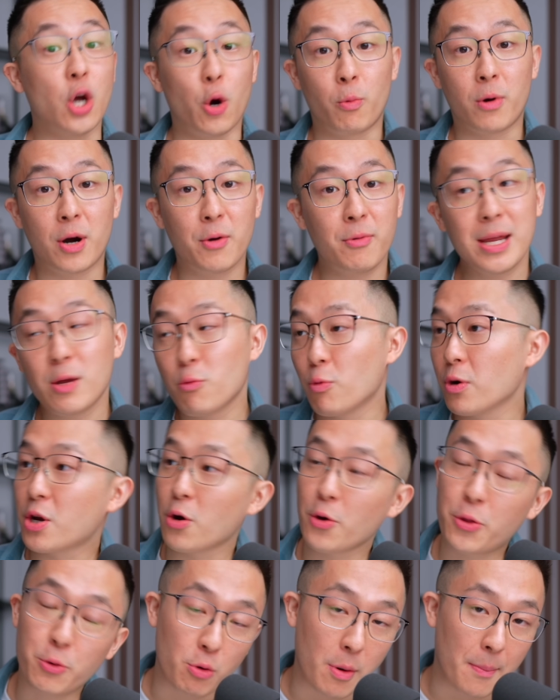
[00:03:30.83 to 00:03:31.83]
worry, we'll
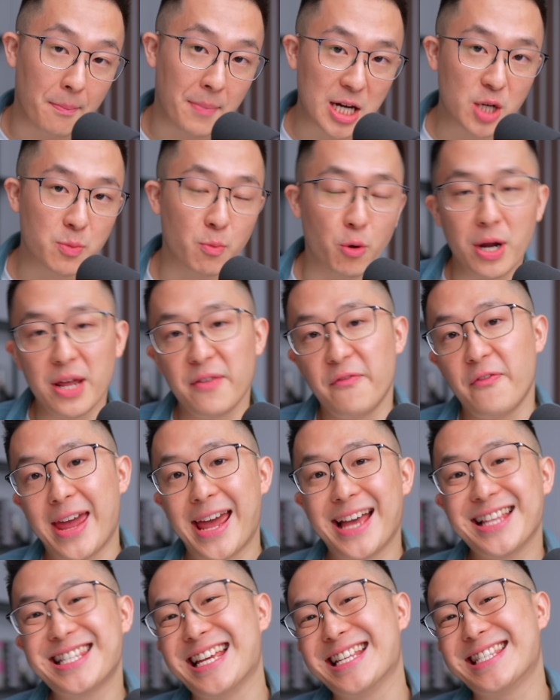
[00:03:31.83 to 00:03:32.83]
go through much more
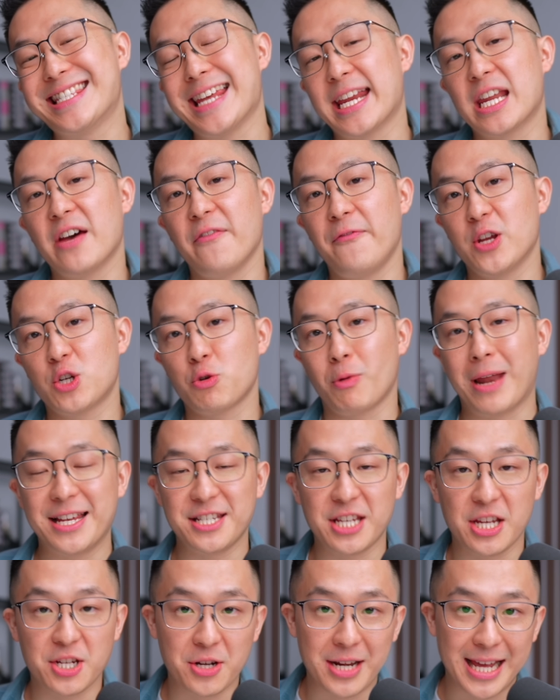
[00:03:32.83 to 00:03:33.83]
advanced data
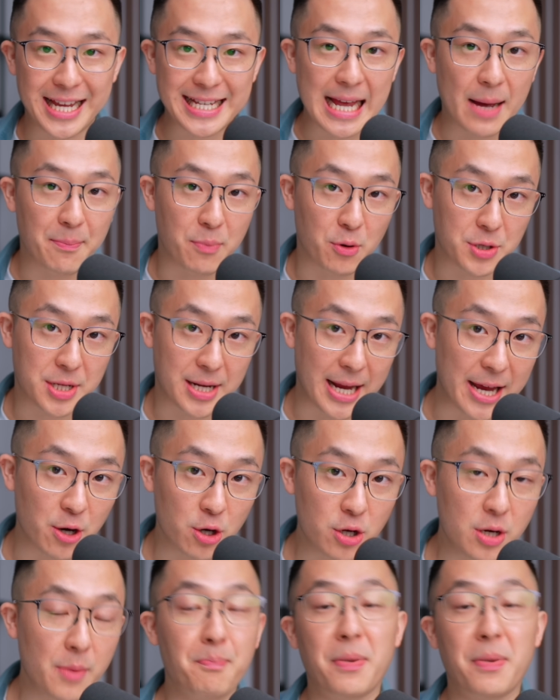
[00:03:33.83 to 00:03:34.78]
visualization examples later,